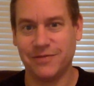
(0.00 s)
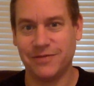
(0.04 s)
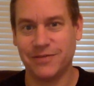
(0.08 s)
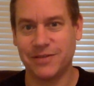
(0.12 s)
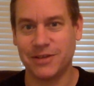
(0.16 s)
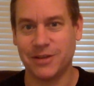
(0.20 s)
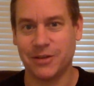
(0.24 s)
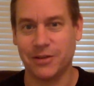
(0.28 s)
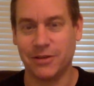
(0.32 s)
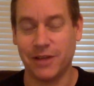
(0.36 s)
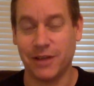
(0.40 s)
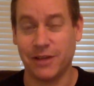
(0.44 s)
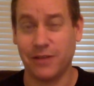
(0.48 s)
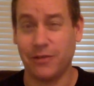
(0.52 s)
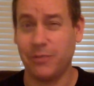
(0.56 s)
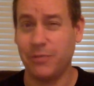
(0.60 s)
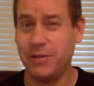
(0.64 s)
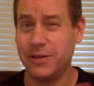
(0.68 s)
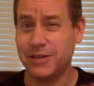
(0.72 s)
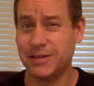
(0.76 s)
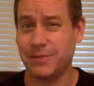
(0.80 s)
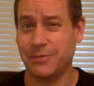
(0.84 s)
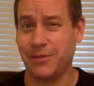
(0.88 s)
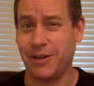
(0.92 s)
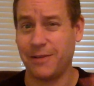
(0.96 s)
So yeah, don't
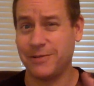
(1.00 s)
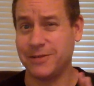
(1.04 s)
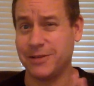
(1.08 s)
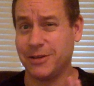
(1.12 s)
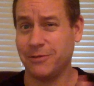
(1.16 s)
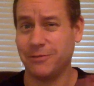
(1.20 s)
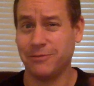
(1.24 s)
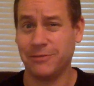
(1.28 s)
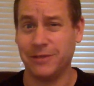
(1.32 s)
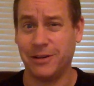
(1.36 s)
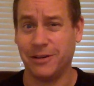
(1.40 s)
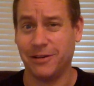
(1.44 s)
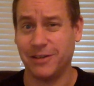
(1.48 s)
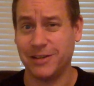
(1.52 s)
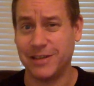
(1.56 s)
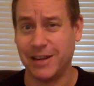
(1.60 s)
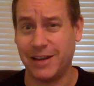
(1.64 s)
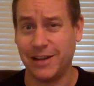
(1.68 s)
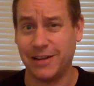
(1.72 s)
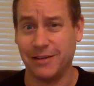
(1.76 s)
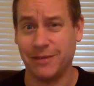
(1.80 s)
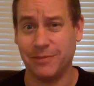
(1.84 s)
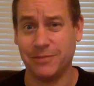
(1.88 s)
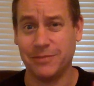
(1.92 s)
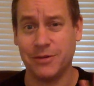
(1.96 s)
piss them off. Don't
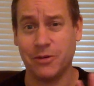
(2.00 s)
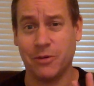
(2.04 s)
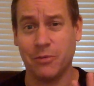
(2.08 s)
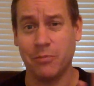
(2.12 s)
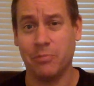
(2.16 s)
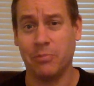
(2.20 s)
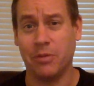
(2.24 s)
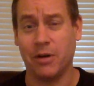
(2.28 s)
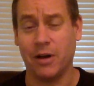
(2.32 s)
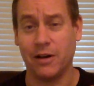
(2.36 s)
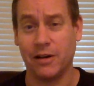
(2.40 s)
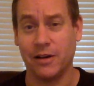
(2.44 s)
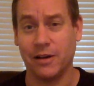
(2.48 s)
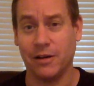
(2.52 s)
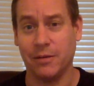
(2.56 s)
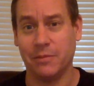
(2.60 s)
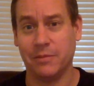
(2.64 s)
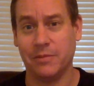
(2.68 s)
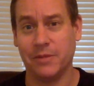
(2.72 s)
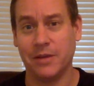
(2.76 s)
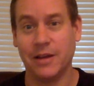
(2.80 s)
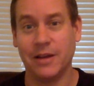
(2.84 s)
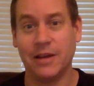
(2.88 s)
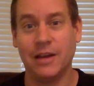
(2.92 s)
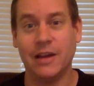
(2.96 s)
irritate them. Don't bug them.